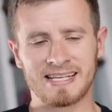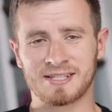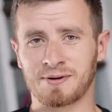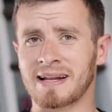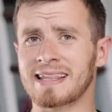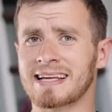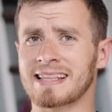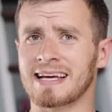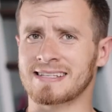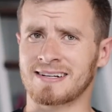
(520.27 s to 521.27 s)
Is there anything
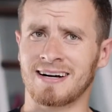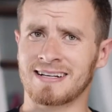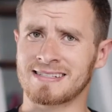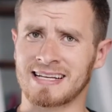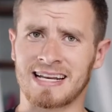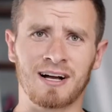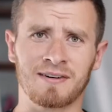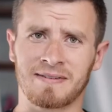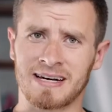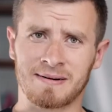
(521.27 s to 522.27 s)
that has caused like an
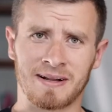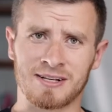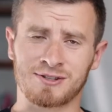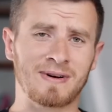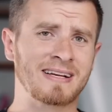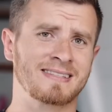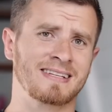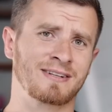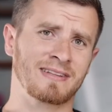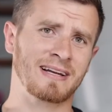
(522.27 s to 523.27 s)
elevated amount of stress
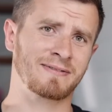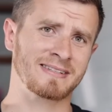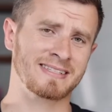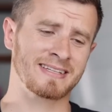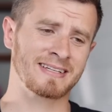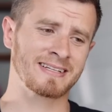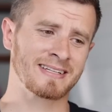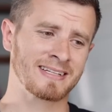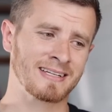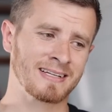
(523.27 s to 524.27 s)
in your life recently?
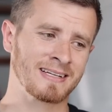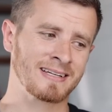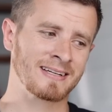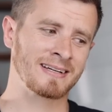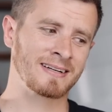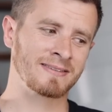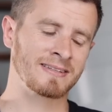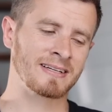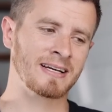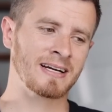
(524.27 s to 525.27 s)
And I was
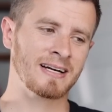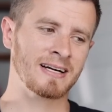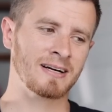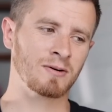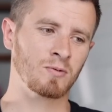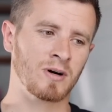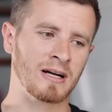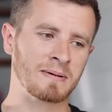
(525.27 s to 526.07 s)
like, uh, well,